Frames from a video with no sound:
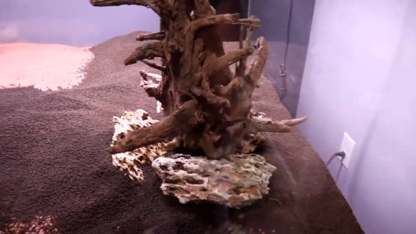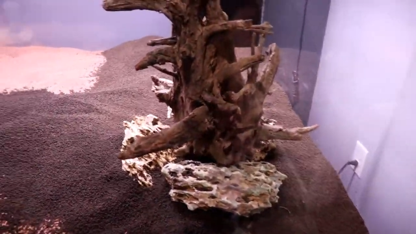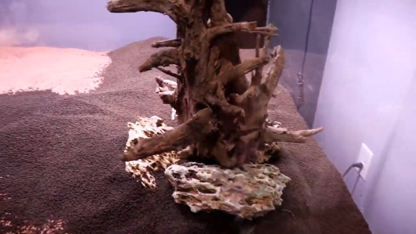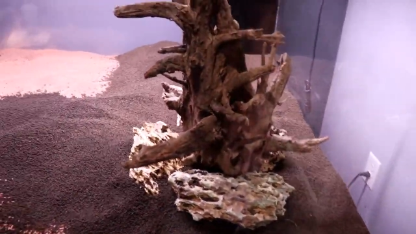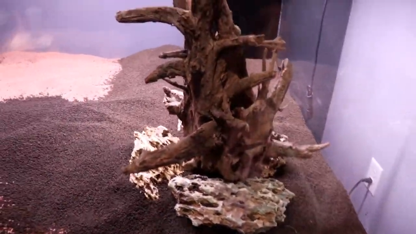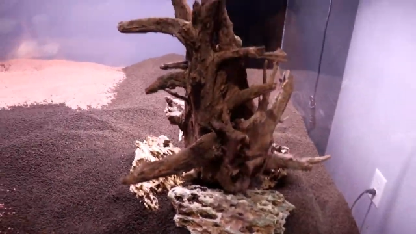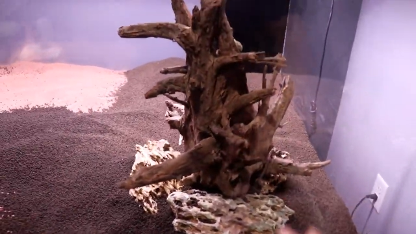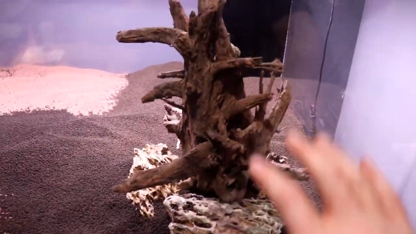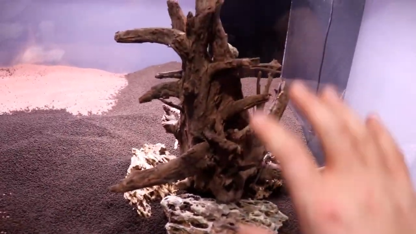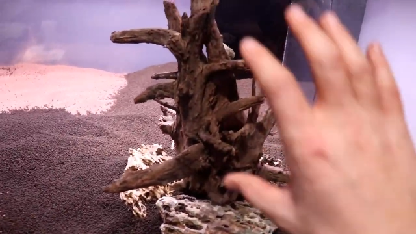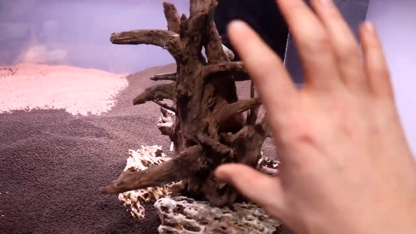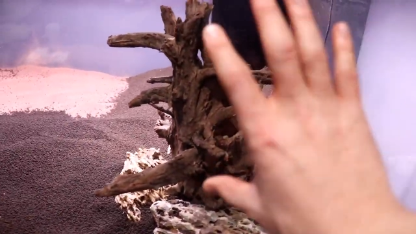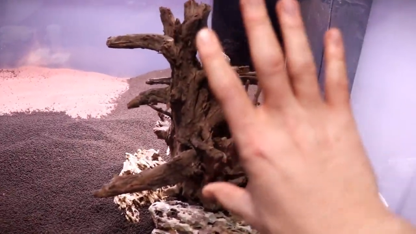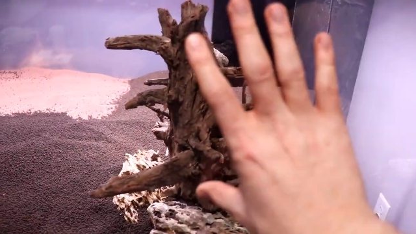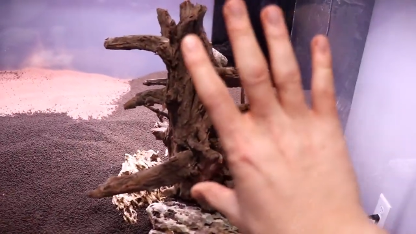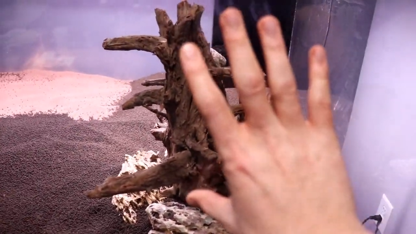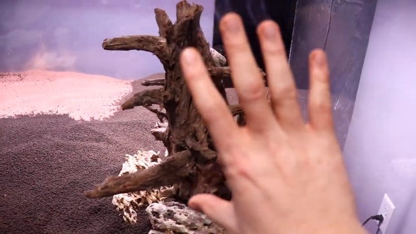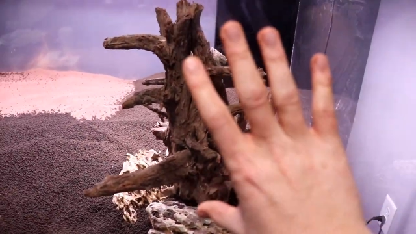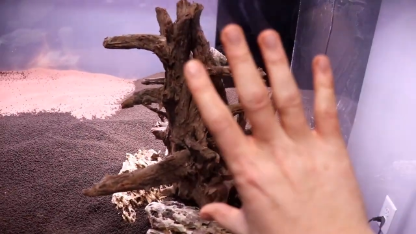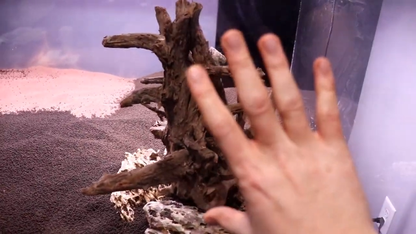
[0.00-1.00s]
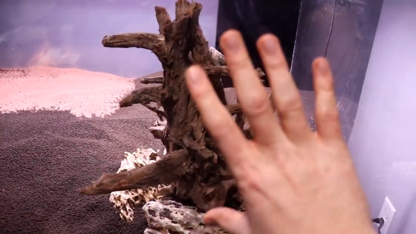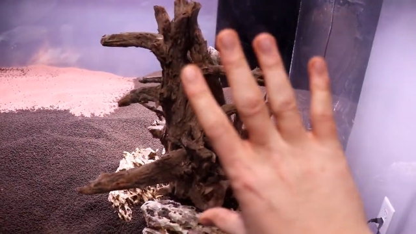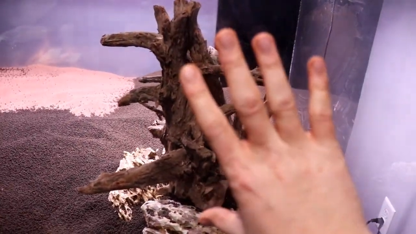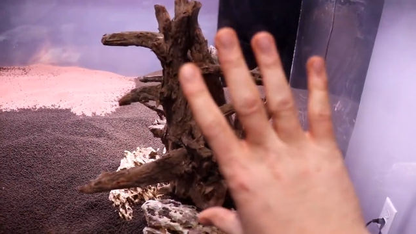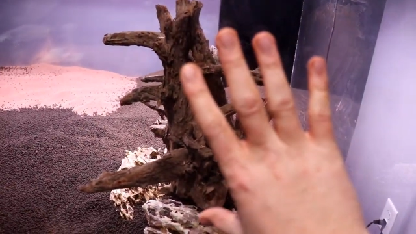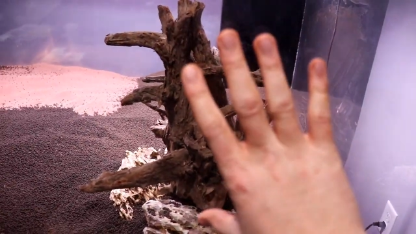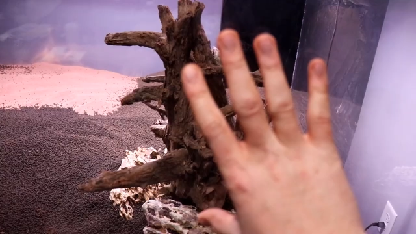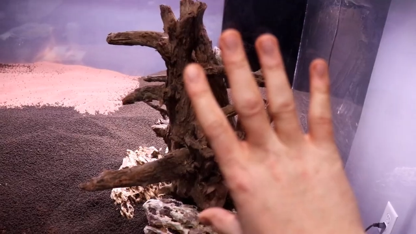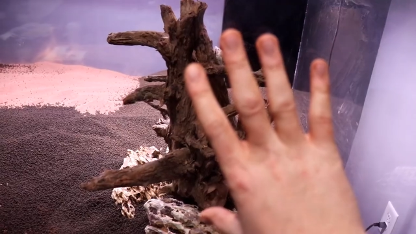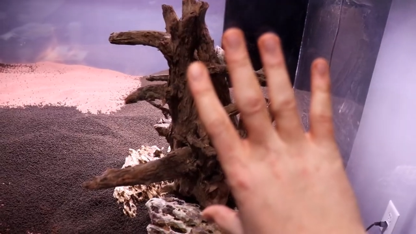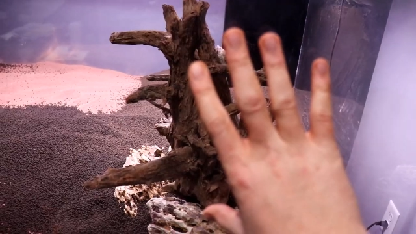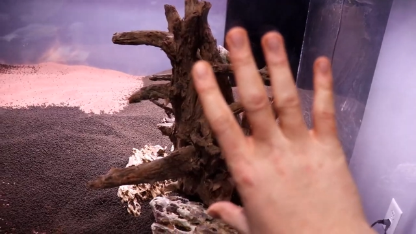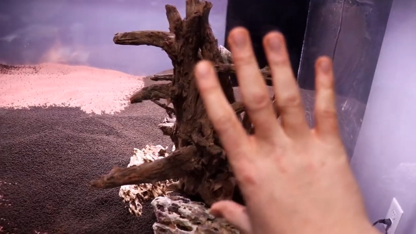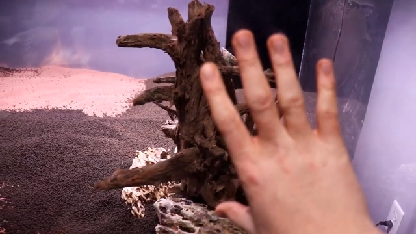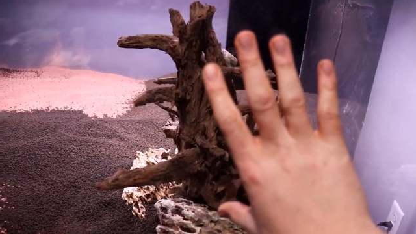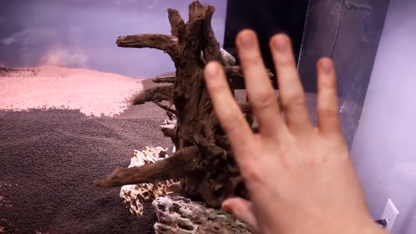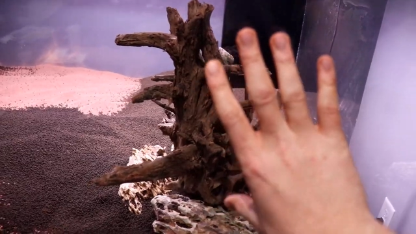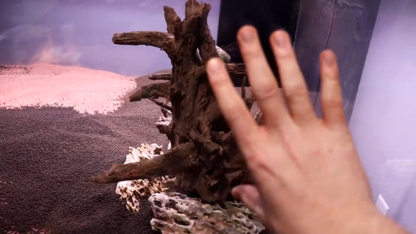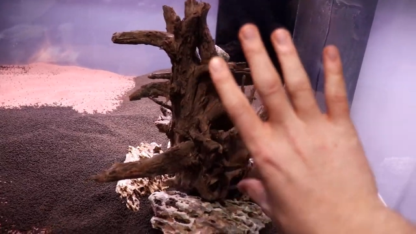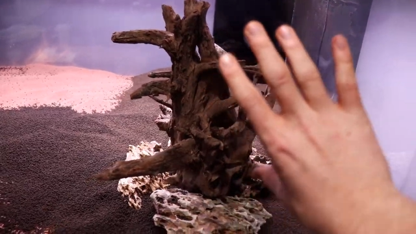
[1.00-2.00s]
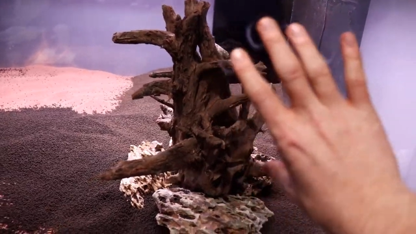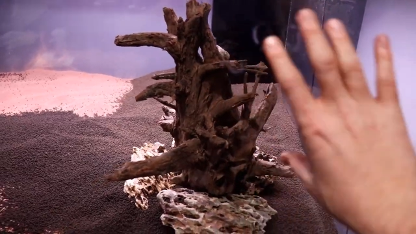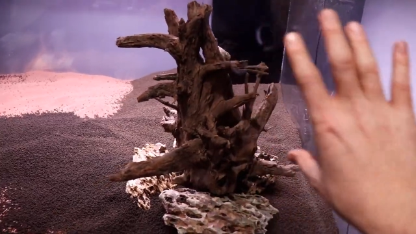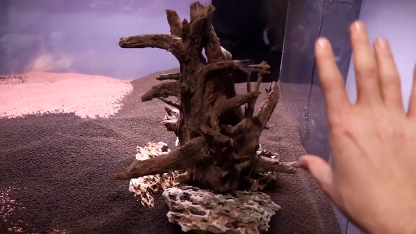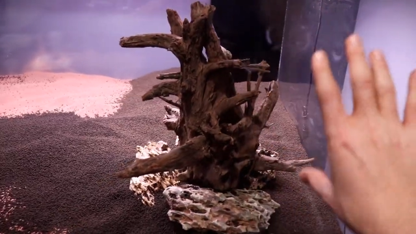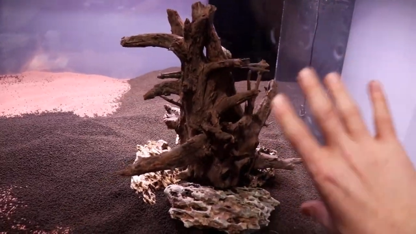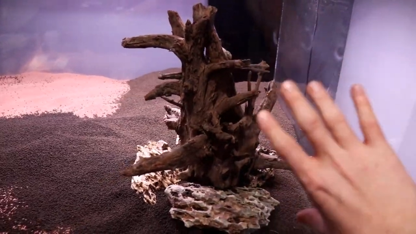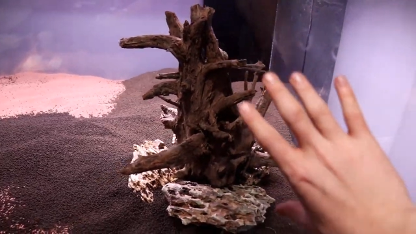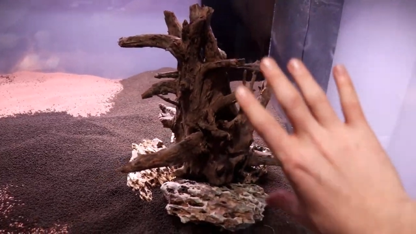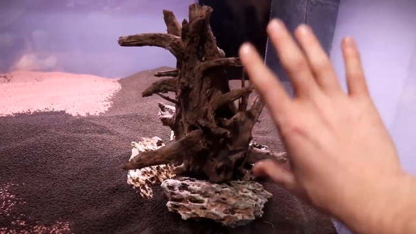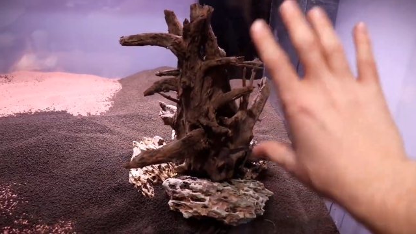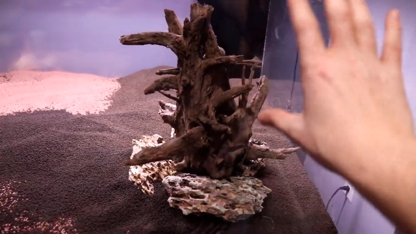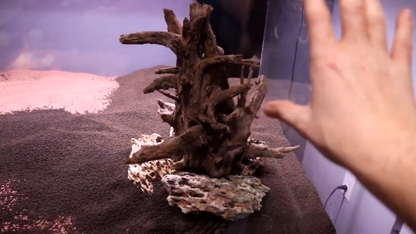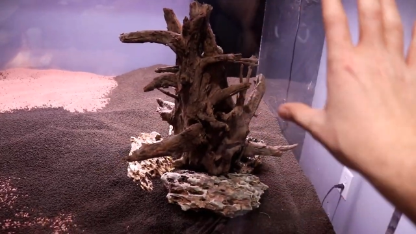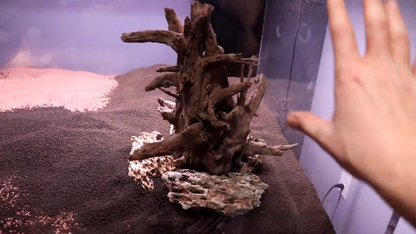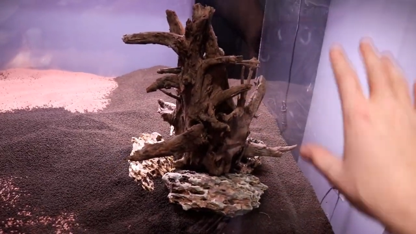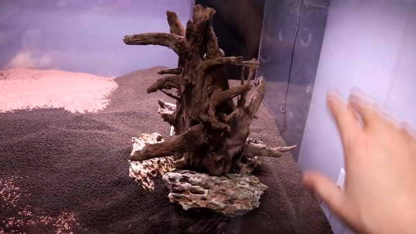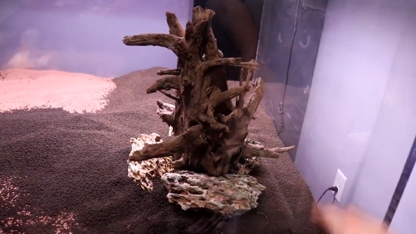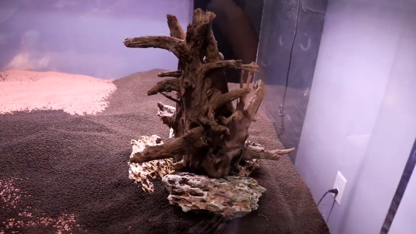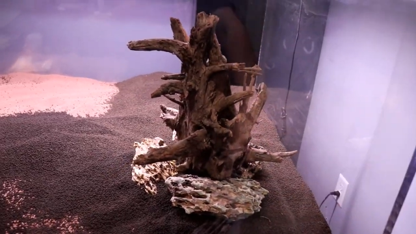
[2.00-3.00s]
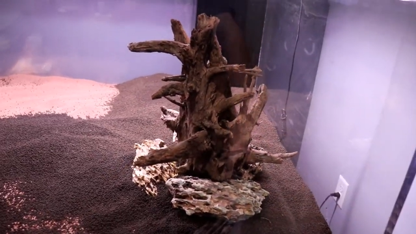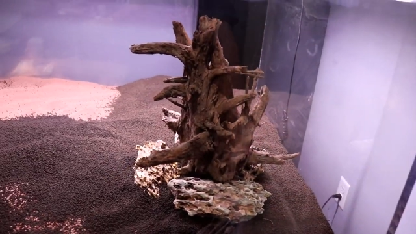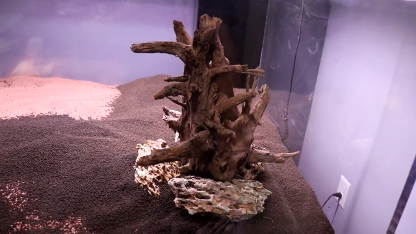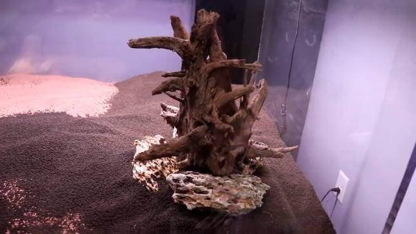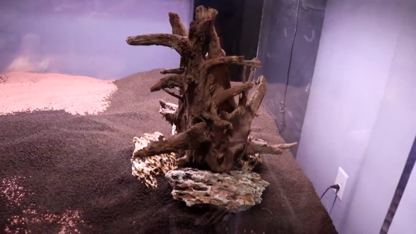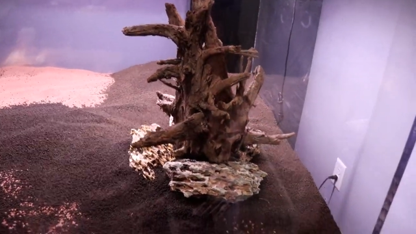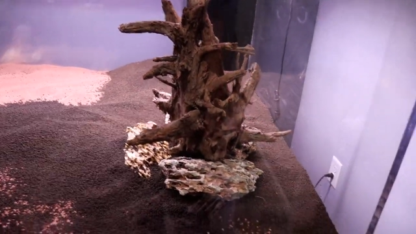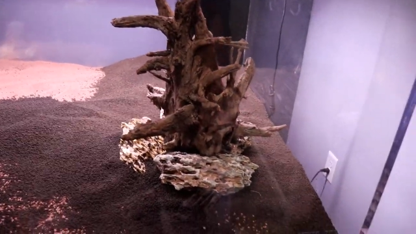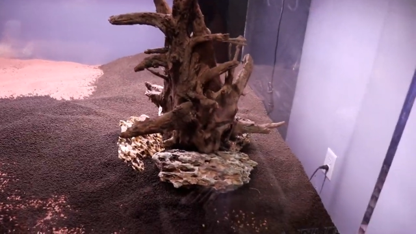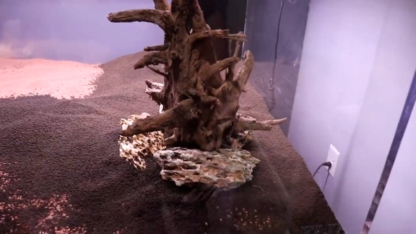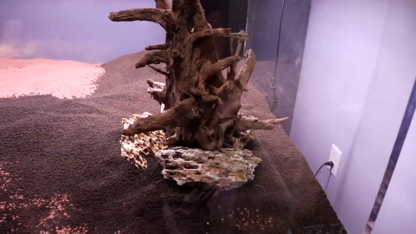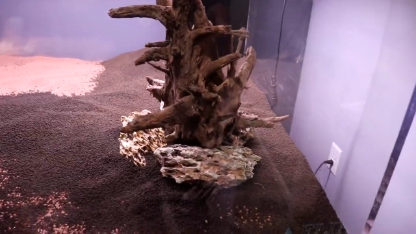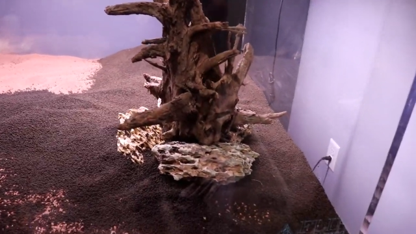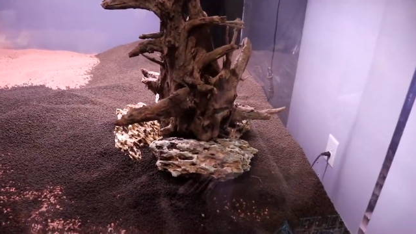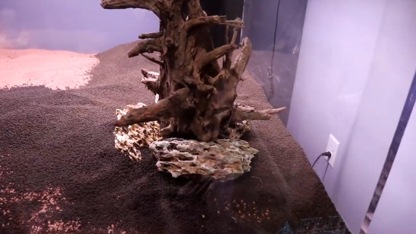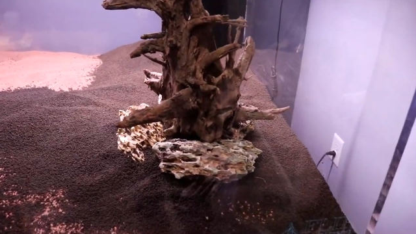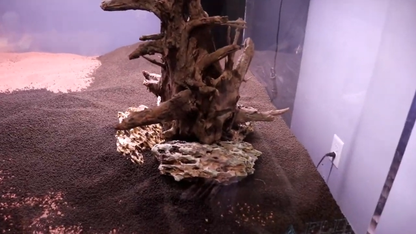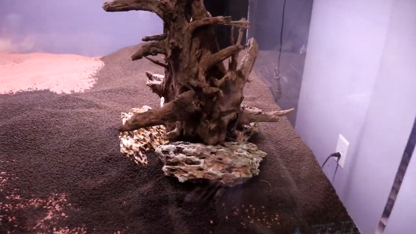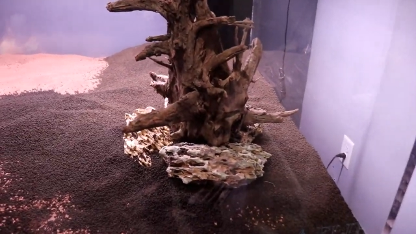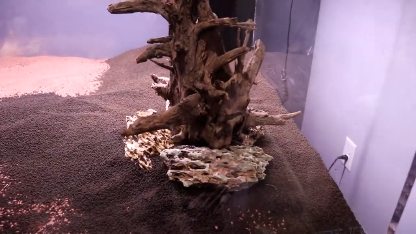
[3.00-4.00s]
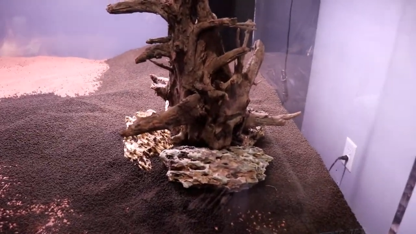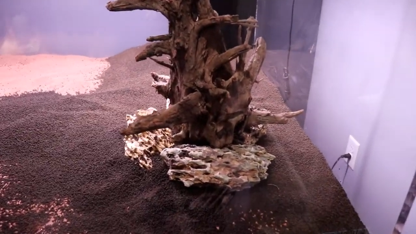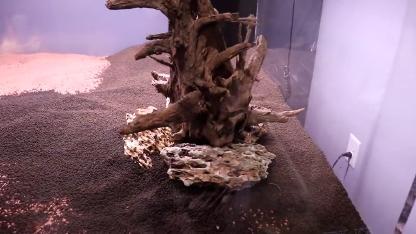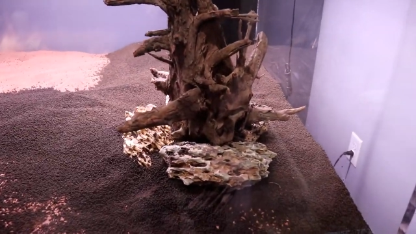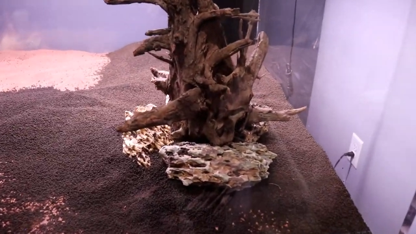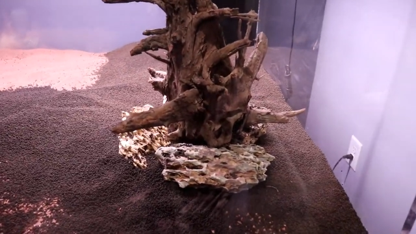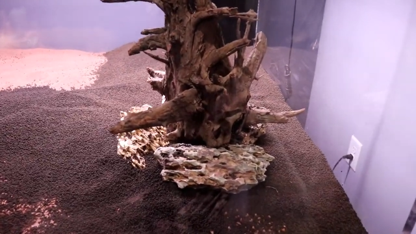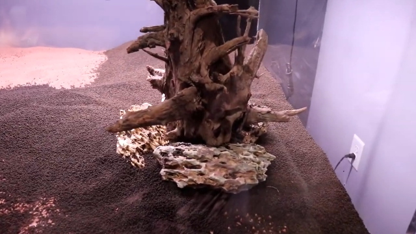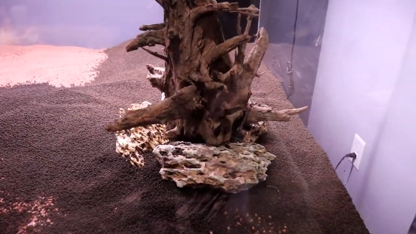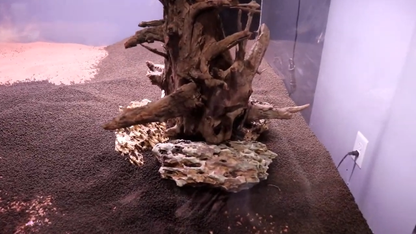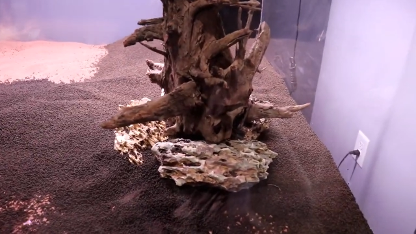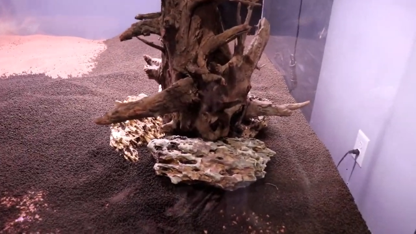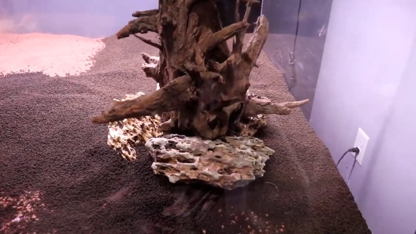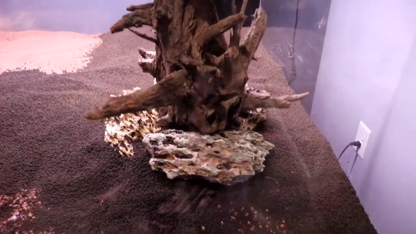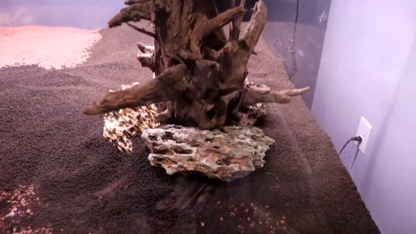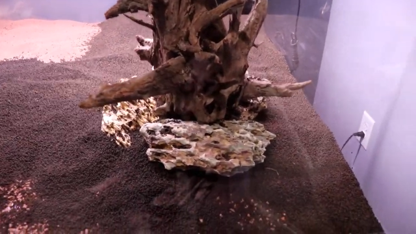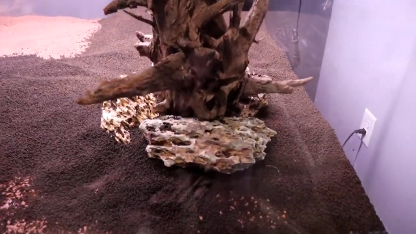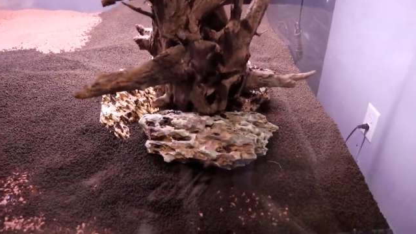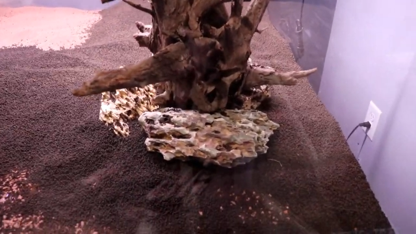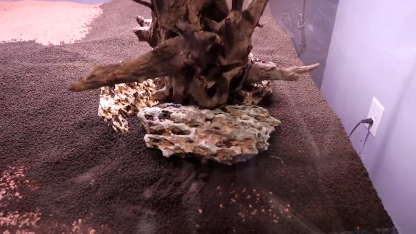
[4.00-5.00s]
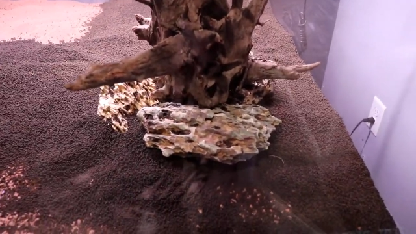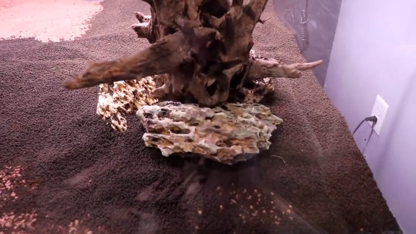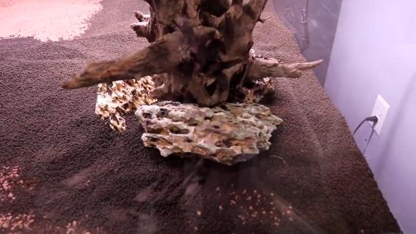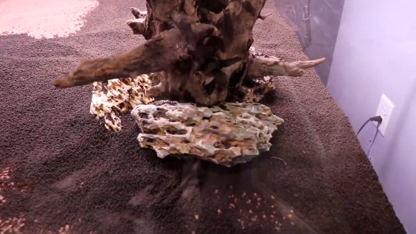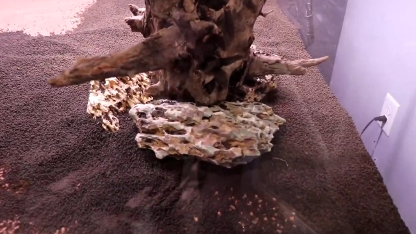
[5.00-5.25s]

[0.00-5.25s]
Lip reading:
Nobody's mouth can be seen.